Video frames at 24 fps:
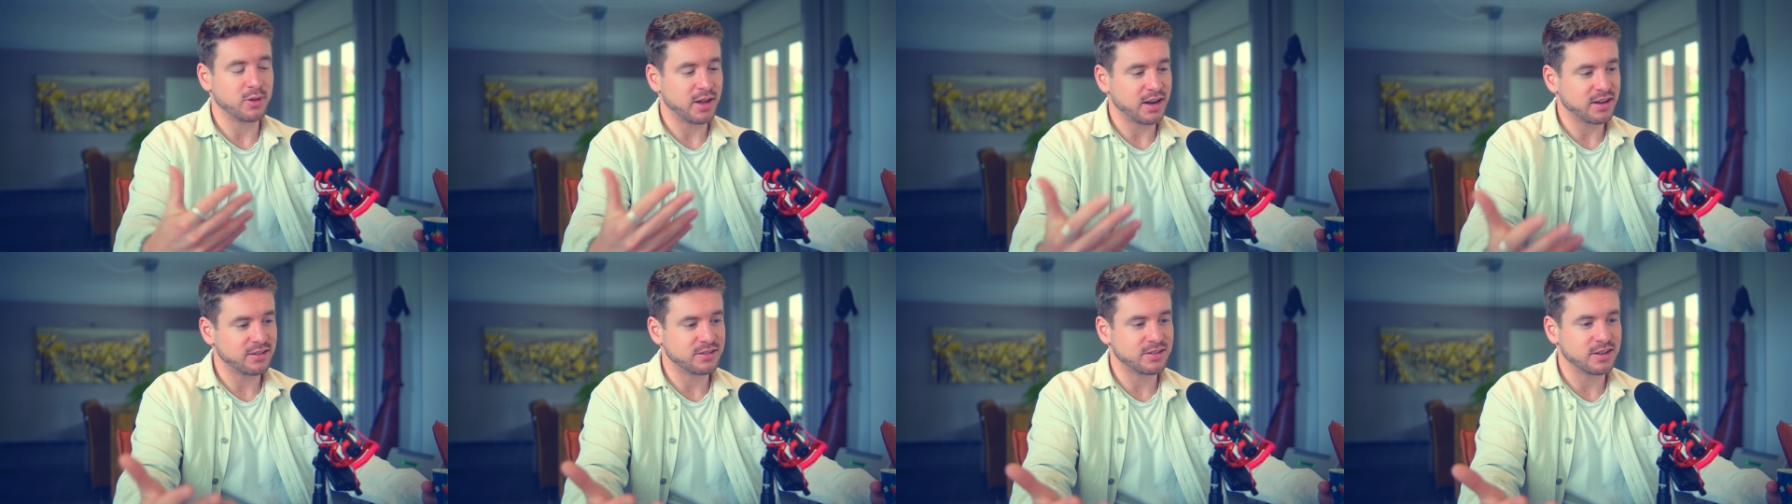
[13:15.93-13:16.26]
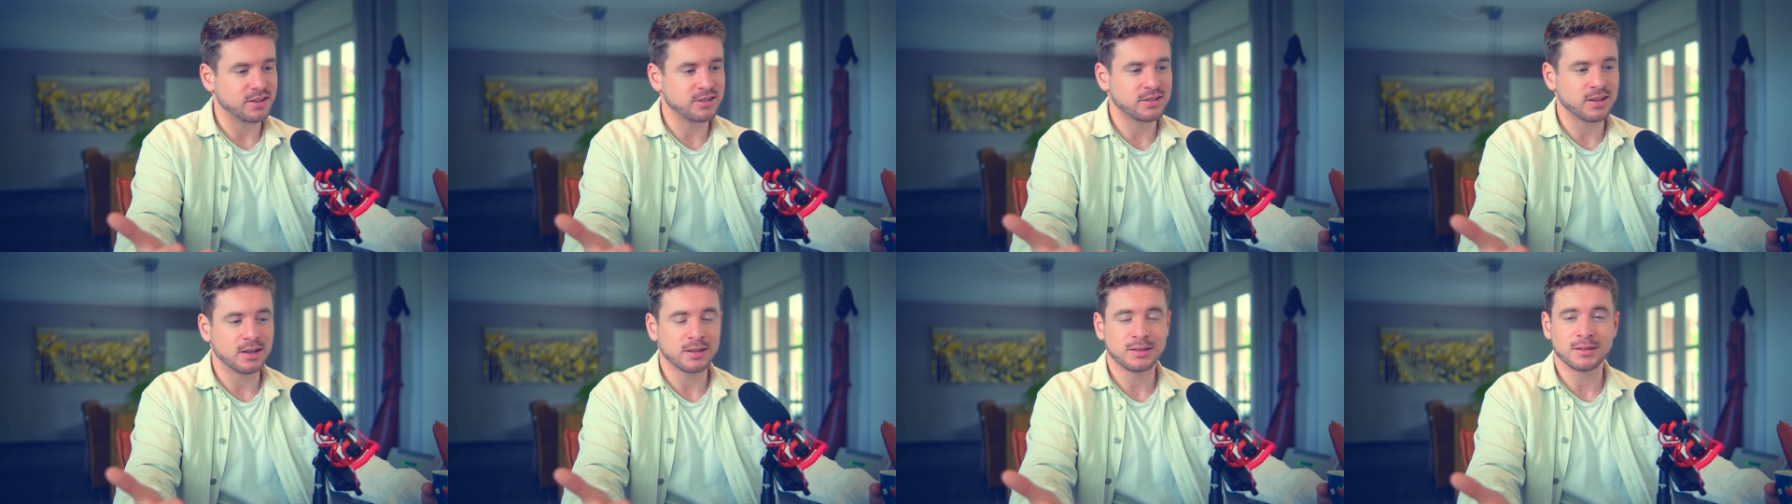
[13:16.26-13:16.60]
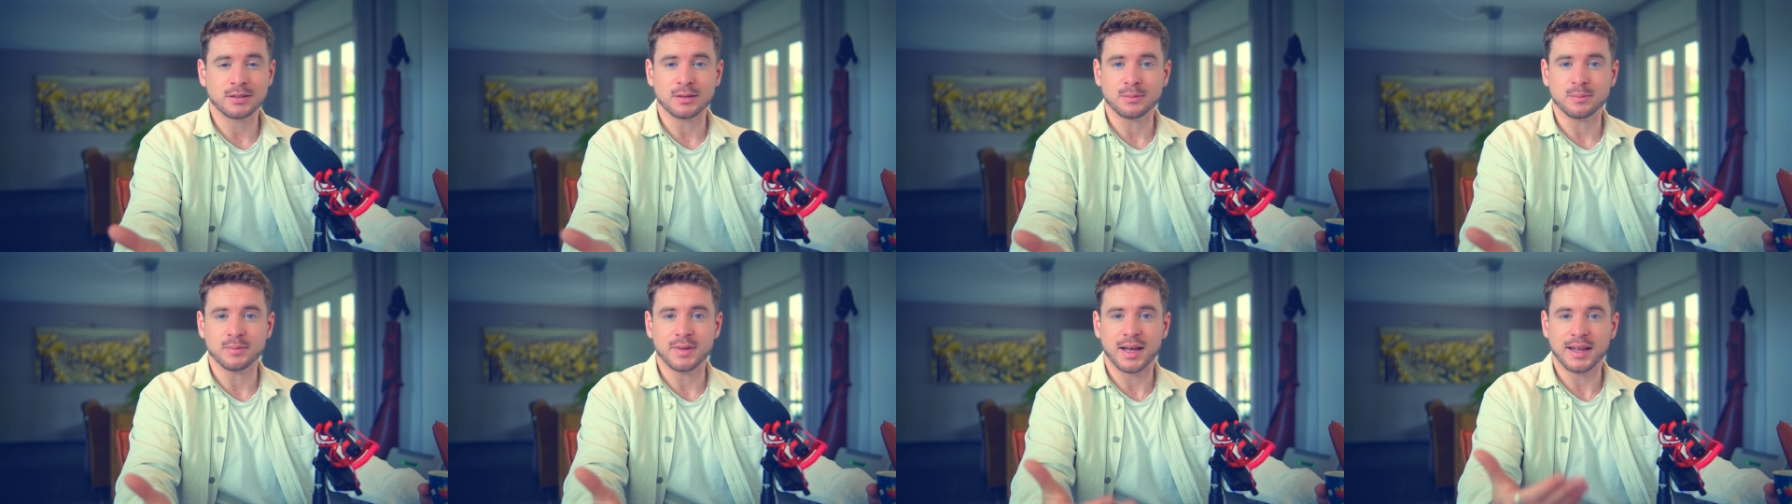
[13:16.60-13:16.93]
that is the
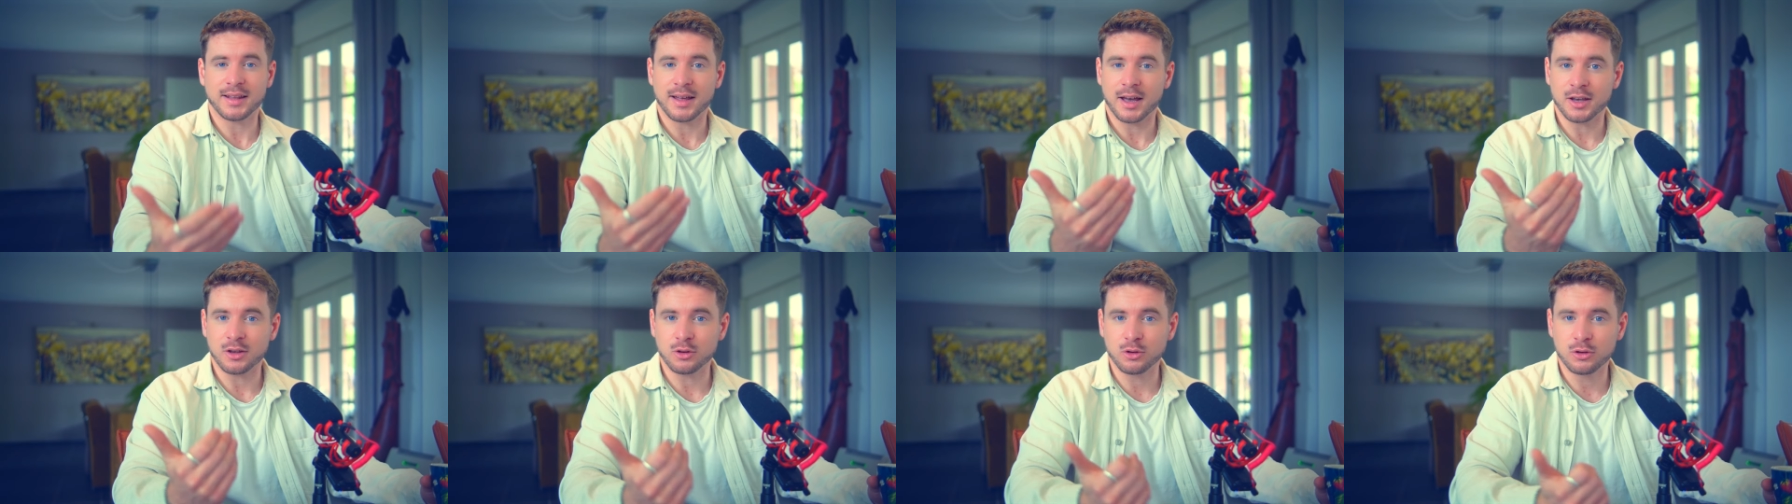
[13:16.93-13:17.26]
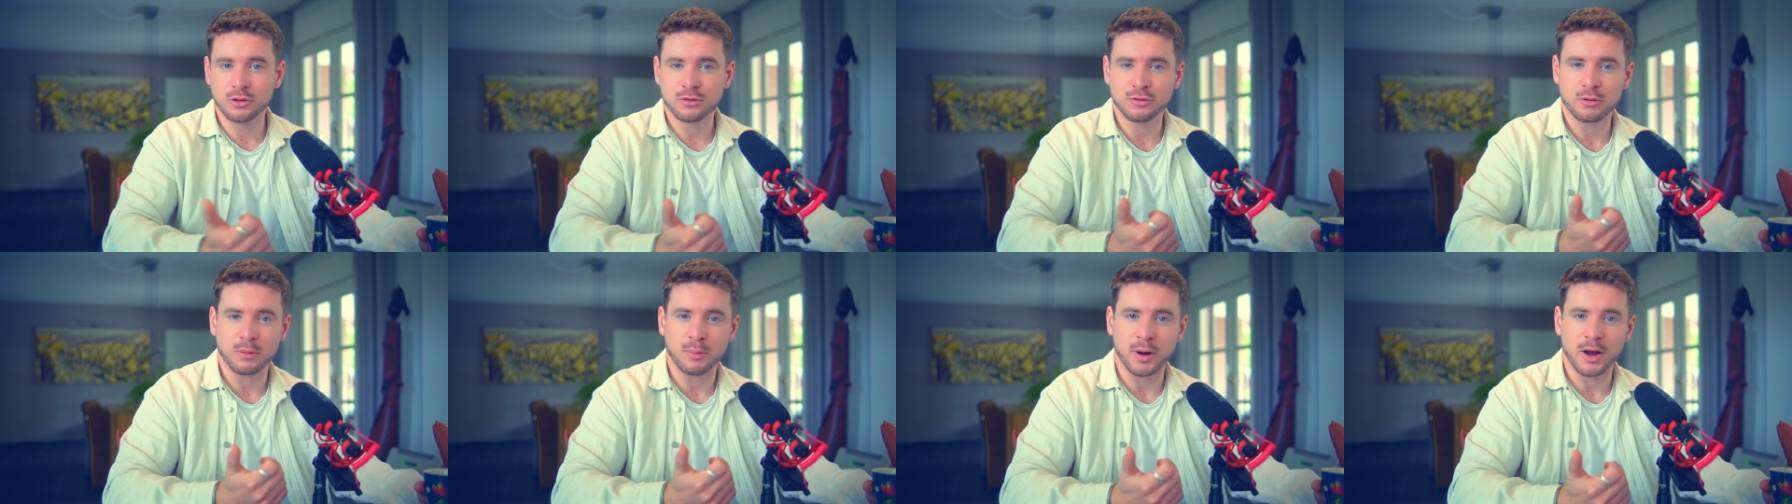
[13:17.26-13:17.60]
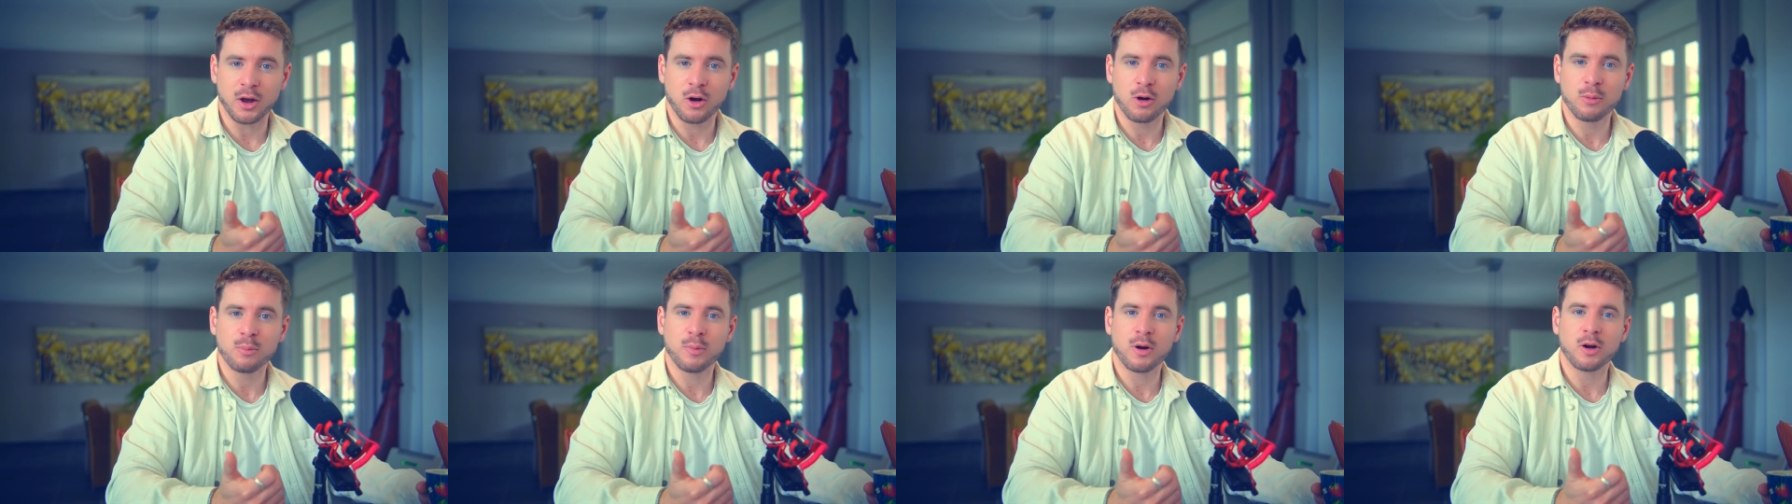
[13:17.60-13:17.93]
system that I use for my
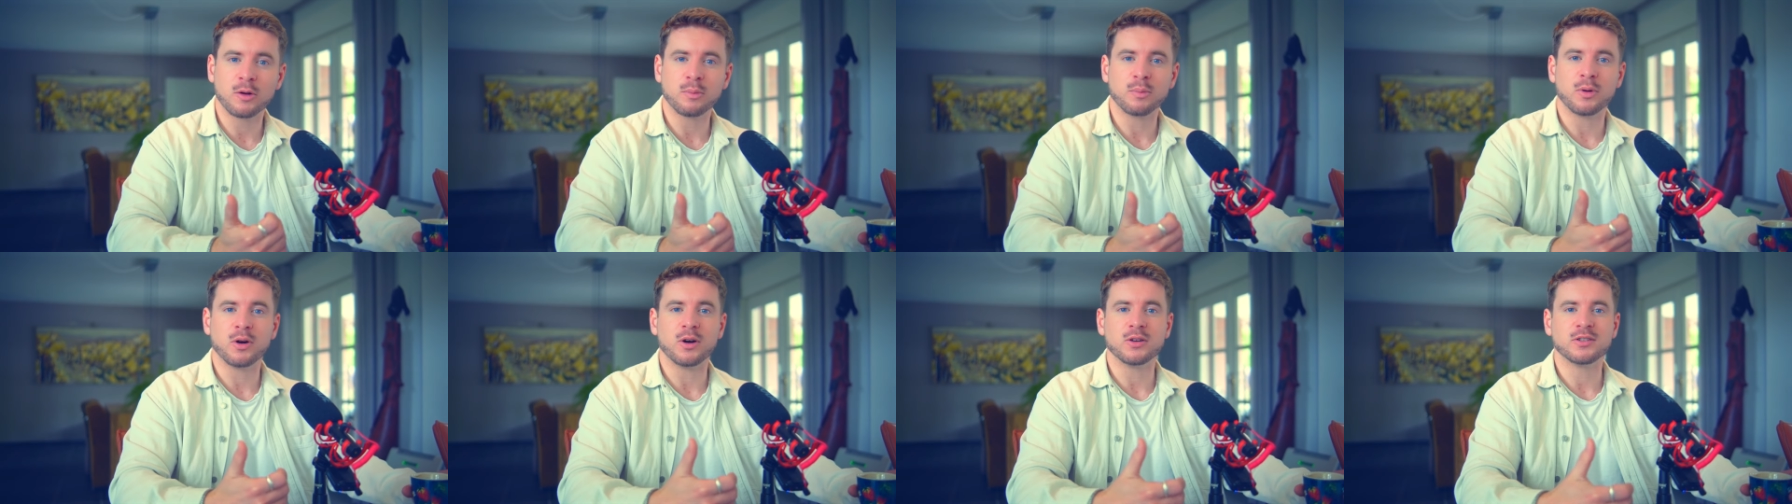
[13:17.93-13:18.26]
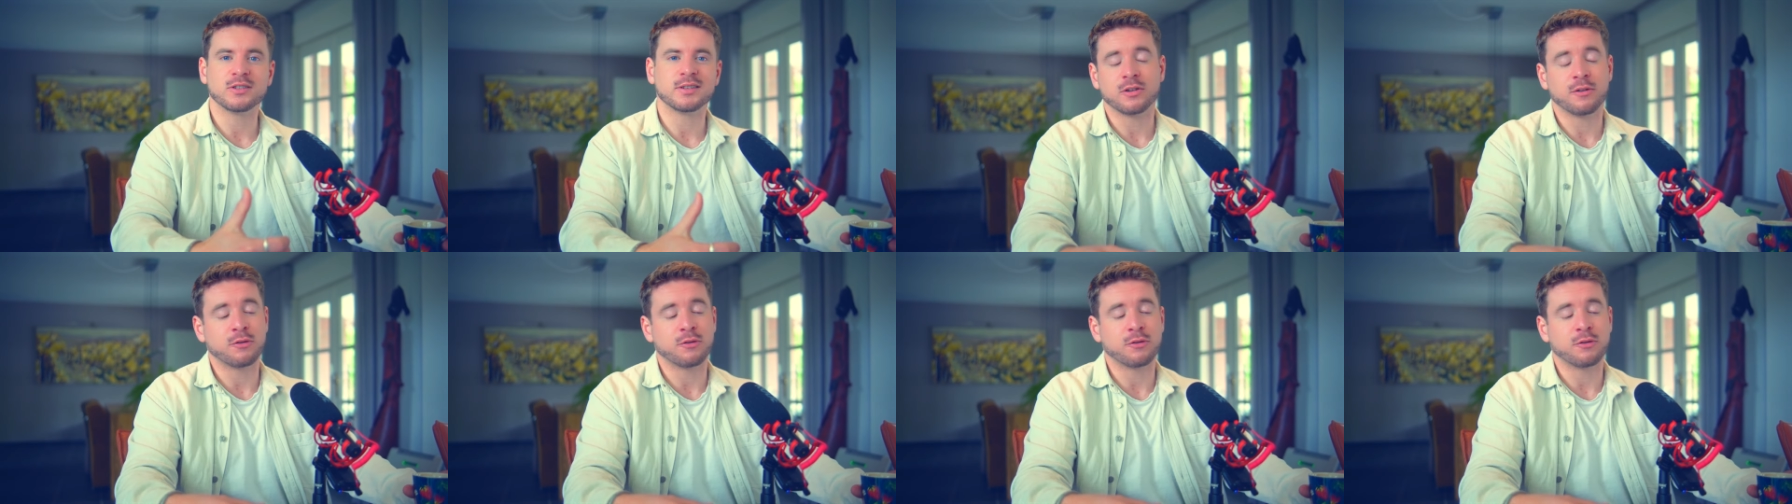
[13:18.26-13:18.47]
own monk modes.